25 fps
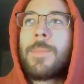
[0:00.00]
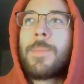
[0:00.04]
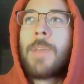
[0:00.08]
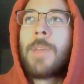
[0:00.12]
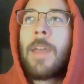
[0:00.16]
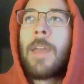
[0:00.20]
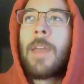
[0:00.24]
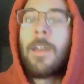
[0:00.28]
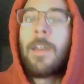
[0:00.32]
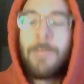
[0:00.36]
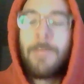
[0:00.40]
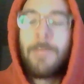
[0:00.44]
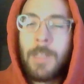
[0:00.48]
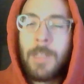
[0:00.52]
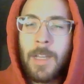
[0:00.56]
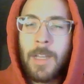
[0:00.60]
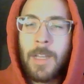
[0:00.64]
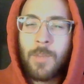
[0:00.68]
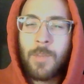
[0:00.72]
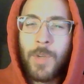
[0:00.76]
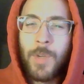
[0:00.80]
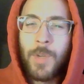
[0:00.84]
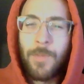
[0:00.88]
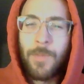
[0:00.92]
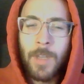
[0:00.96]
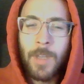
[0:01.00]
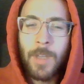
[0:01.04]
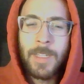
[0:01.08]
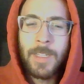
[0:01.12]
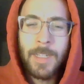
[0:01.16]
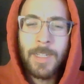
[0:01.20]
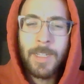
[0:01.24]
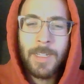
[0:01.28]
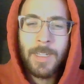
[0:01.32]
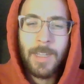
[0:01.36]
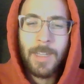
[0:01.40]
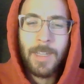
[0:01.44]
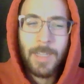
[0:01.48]
I feel like we really
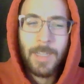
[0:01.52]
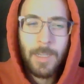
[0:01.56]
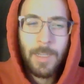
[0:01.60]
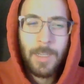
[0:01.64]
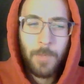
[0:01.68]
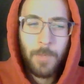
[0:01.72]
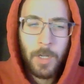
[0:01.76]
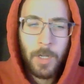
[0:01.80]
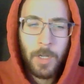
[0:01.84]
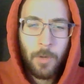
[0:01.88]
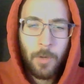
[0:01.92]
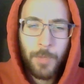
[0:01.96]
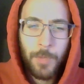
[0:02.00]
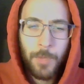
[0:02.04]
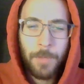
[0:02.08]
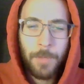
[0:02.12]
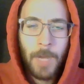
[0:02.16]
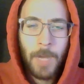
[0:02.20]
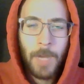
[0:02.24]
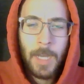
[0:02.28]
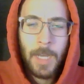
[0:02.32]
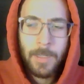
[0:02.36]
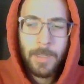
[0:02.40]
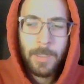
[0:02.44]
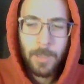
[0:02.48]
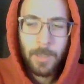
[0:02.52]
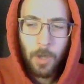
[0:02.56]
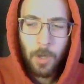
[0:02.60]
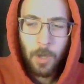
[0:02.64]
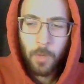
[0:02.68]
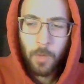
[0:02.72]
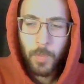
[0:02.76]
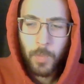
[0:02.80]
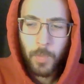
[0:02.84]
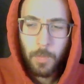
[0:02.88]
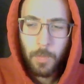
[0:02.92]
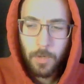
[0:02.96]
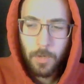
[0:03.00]
need to keep an open mind and
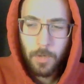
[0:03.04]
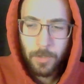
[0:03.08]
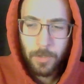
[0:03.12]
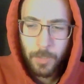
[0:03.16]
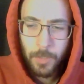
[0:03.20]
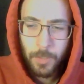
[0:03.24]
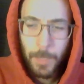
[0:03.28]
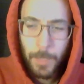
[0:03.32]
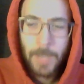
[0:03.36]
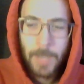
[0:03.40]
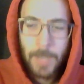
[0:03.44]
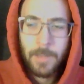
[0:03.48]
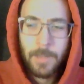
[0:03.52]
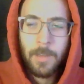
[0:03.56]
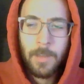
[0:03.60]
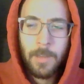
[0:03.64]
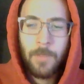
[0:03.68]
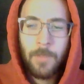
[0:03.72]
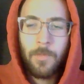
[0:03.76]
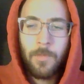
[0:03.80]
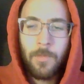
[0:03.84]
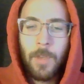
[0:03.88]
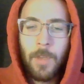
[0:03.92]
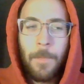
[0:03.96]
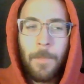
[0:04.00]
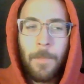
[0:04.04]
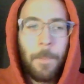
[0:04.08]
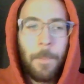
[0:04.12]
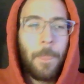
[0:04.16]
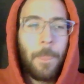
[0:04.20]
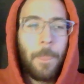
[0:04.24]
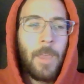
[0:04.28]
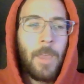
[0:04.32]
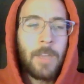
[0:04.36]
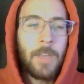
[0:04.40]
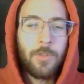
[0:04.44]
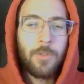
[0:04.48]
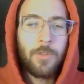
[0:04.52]
open perspective,
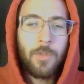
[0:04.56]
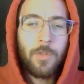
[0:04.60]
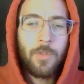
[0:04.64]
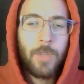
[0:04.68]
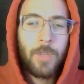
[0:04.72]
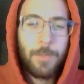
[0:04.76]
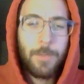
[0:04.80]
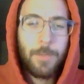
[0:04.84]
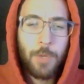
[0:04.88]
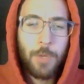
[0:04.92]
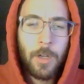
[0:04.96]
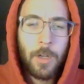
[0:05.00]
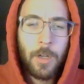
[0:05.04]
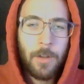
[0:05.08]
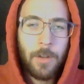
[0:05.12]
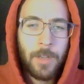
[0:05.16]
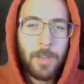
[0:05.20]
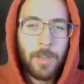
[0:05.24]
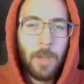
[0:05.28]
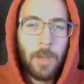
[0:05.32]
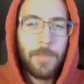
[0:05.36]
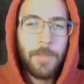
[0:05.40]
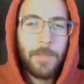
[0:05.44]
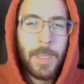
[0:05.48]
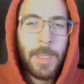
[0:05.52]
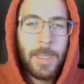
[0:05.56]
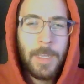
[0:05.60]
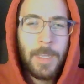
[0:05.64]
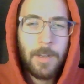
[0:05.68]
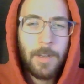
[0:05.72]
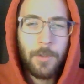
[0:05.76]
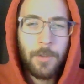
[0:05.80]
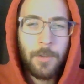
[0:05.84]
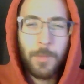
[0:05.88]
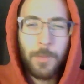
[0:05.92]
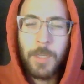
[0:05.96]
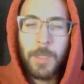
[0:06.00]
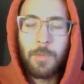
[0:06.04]
and truly put ourselves in
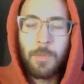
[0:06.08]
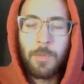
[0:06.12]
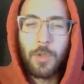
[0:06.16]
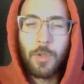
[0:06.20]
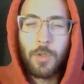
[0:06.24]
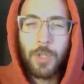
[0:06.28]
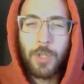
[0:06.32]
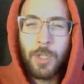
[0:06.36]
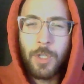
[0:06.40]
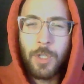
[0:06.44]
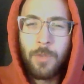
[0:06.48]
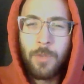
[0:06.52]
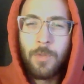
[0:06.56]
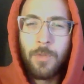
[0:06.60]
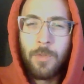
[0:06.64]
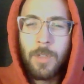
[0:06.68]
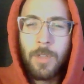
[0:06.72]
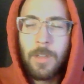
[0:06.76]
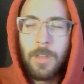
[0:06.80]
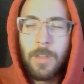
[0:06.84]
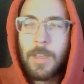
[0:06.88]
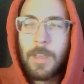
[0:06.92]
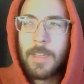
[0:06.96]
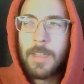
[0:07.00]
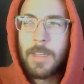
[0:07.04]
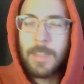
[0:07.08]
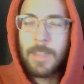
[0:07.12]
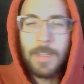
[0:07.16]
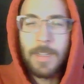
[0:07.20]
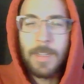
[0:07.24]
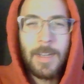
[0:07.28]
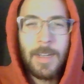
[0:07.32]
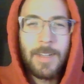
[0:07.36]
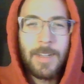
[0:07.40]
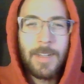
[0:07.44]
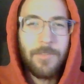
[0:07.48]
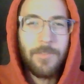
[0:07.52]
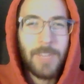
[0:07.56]
other people's shoes to
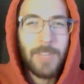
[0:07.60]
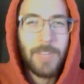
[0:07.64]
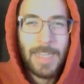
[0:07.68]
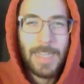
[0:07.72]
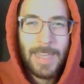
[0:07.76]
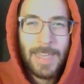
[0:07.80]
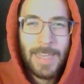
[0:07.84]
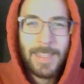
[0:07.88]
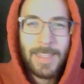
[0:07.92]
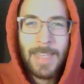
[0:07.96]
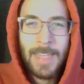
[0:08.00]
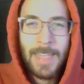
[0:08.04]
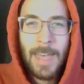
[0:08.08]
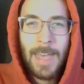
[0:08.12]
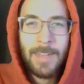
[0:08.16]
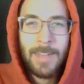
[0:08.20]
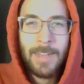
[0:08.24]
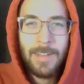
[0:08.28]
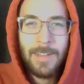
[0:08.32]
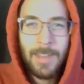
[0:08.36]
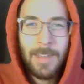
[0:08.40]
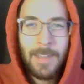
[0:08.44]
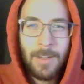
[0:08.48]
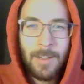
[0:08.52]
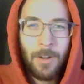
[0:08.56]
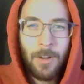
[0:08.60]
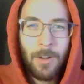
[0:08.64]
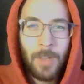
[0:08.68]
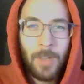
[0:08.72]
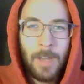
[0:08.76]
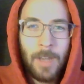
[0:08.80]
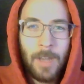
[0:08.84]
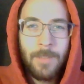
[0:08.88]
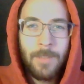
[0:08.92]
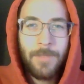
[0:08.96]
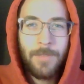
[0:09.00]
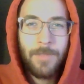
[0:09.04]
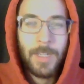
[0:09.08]
kind of get that in our
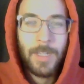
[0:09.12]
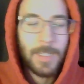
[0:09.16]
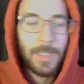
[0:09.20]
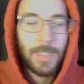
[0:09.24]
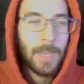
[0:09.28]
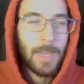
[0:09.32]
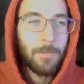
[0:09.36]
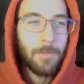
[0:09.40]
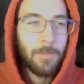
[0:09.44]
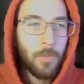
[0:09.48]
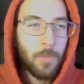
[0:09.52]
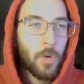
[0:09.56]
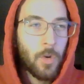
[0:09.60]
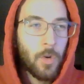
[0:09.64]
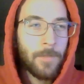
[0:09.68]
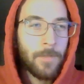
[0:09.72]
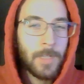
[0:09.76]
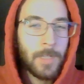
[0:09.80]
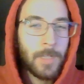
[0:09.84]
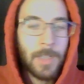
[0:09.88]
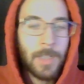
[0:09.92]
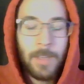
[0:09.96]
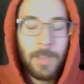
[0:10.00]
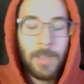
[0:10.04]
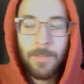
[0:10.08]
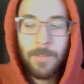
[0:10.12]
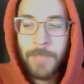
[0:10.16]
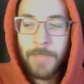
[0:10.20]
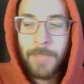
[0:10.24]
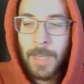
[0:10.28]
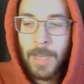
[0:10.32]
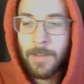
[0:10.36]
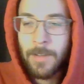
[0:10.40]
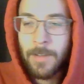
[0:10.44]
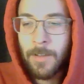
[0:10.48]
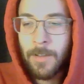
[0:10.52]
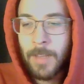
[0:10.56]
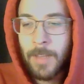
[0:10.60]
life, to get more of a sense of that in
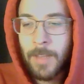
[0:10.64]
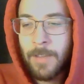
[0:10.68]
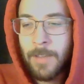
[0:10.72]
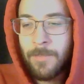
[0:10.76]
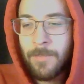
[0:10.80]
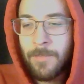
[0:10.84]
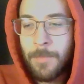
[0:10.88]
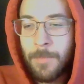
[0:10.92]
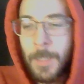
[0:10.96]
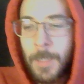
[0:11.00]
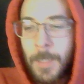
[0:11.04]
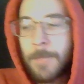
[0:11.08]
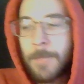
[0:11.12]
our life. But,